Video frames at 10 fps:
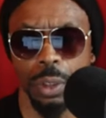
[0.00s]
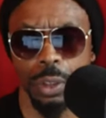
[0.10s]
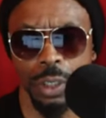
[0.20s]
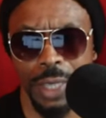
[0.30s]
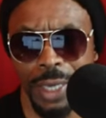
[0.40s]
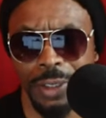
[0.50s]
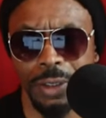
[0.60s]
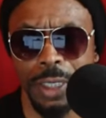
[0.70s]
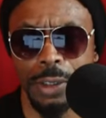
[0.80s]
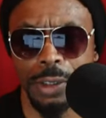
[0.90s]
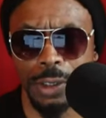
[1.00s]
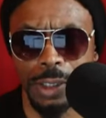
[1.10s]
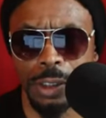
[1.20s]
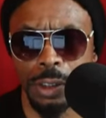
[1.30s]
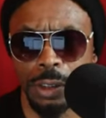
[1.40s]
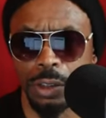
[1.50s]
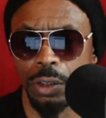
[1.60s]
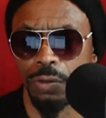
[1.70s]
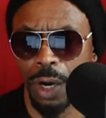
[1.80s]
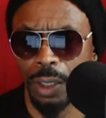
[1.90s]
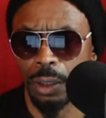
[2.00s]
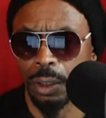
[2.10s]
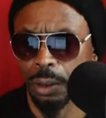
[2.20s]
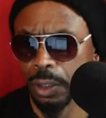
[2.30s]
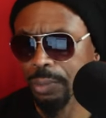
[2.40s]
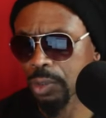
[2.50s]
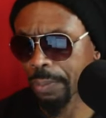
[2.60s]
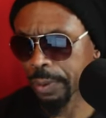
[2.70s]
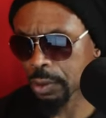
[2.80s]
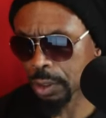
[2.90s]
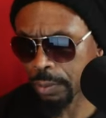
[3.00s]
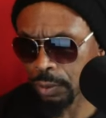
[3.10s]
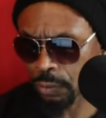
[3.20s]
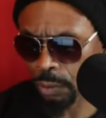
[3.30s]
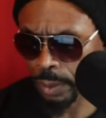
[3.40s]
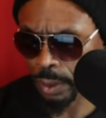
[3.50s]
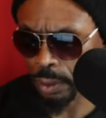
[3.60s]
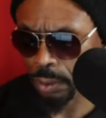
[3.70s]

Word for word: United States citizens. Well, thumbs up as you come in the room, man.